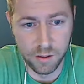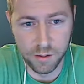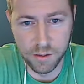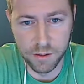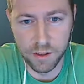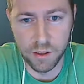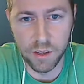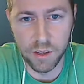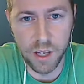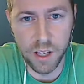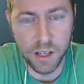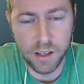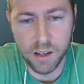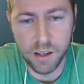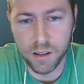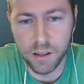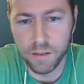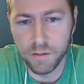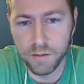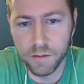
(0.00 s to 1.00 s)
a
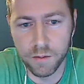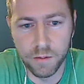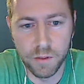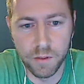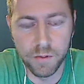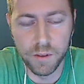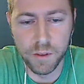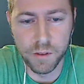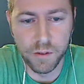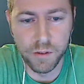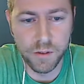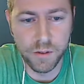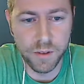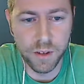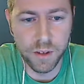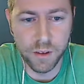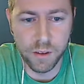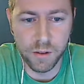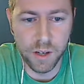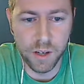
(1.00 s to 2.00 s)
Glencairn for reviews,
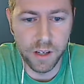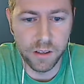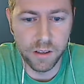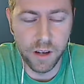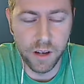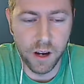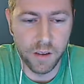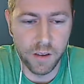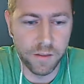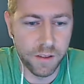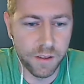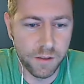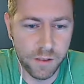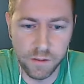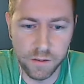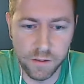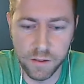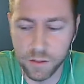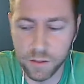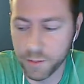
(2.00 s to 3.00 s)
although I often
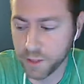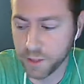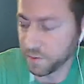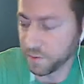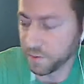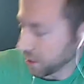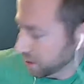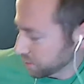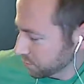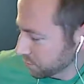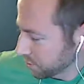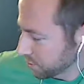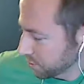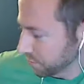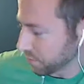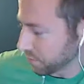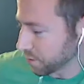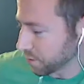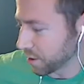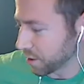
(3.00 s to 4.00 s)
drink in fact, I'm
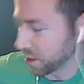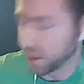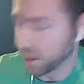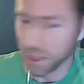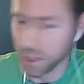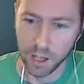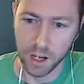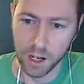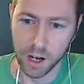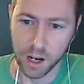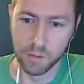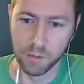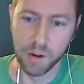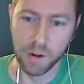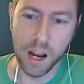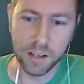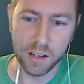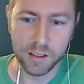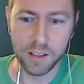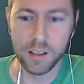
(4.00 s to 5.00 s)
drinking from a
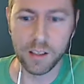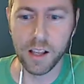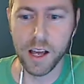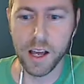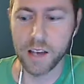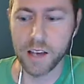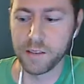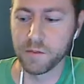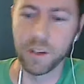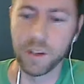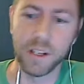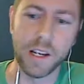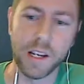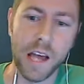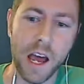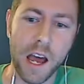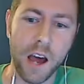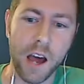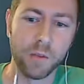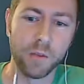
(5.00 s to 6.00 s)
rocks glass right
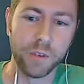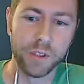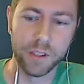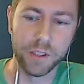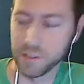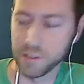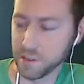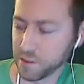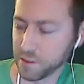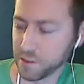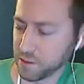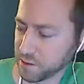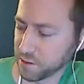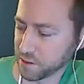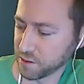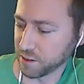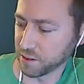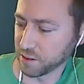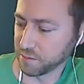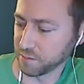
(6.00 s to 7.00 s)
now, which is
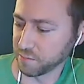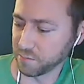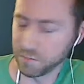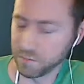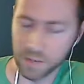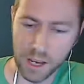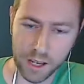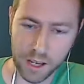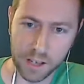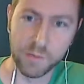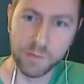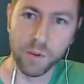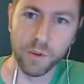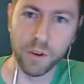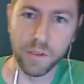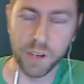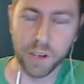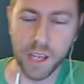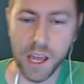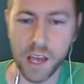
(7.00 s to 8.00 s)
just I guess more
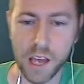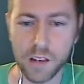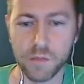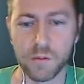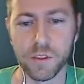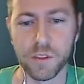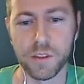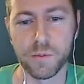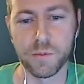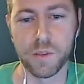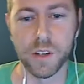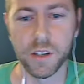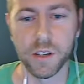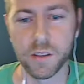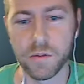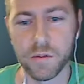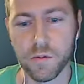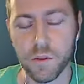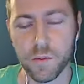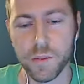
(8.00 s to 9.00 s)
of a casual experience
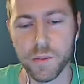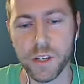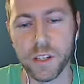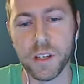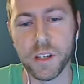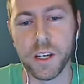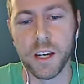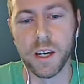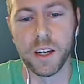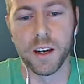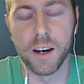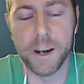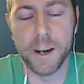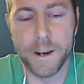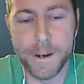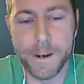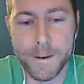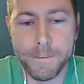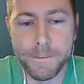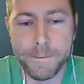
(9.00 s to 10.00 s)
for me.
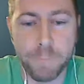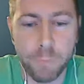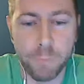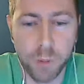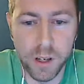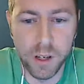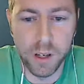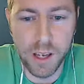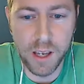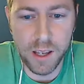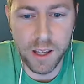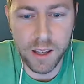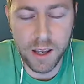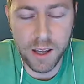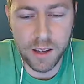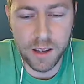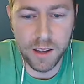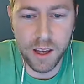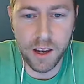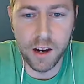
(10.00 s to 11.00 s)
But yeah,
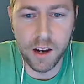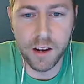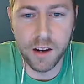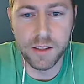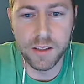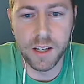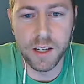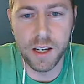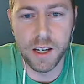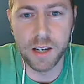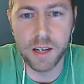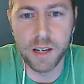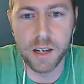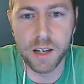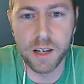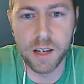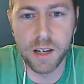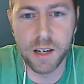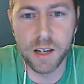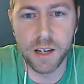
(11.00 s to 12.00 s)
that airtime
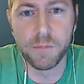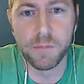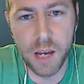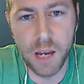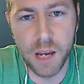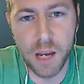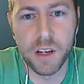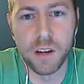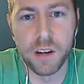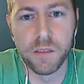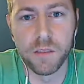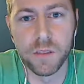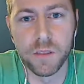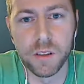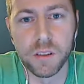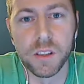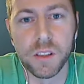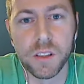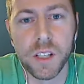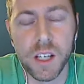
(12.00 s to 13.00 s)
sometimes is
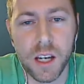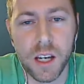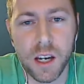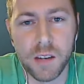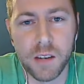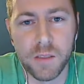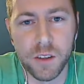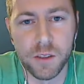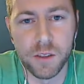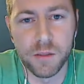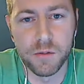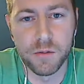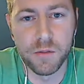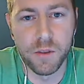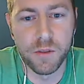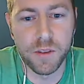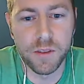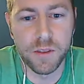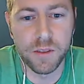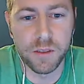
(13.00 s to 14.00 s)
helpful. I've also
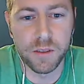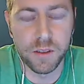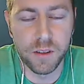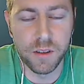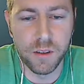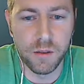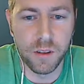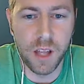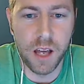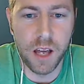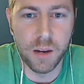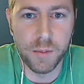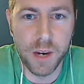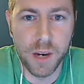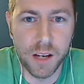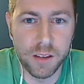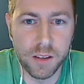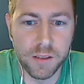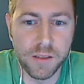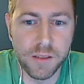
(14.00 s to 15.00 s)
noticed, a lot of
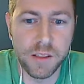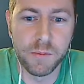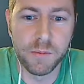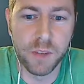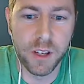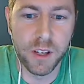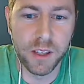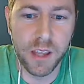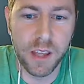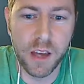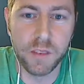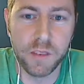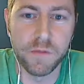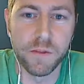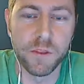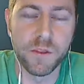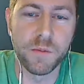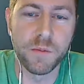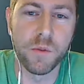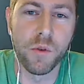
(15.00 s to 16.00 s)
bottles seem like that
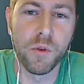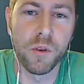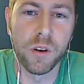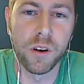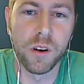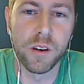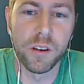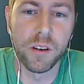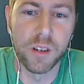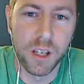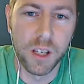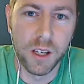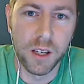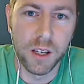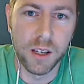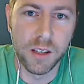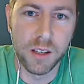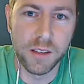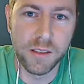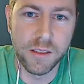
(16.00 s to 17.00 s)
first pour
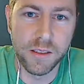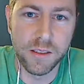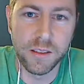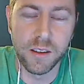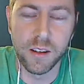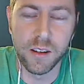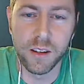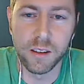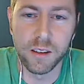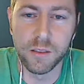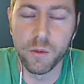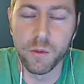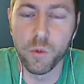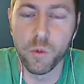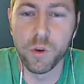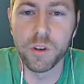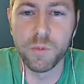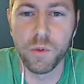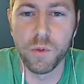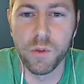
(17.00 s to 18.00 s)
is like the
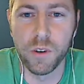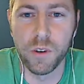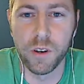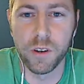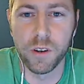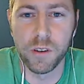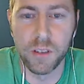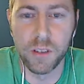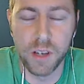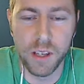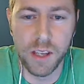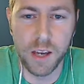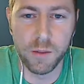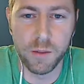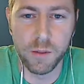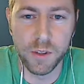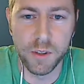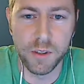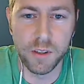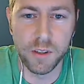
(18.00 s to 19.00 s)
worst pour. And then
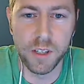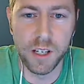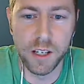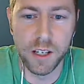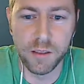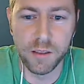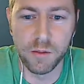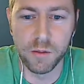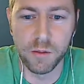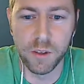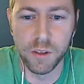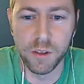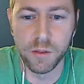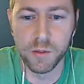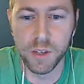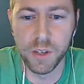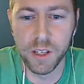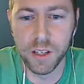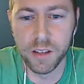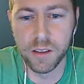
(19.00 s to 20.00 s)
once you get into it a
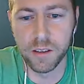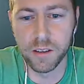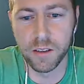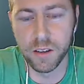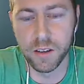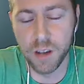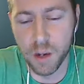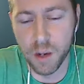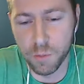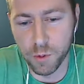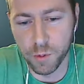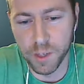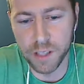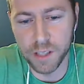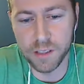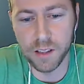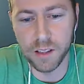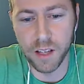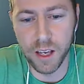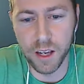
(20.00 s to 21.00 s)
week or a couple
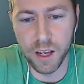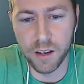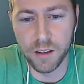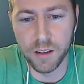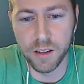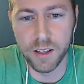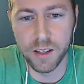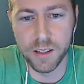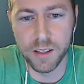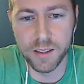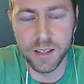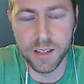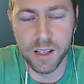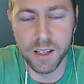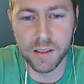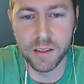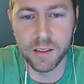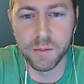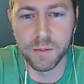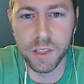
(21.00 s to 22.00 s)
weeks later, it
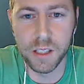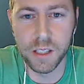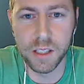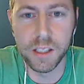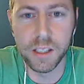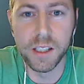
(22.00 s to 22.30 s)
tends to be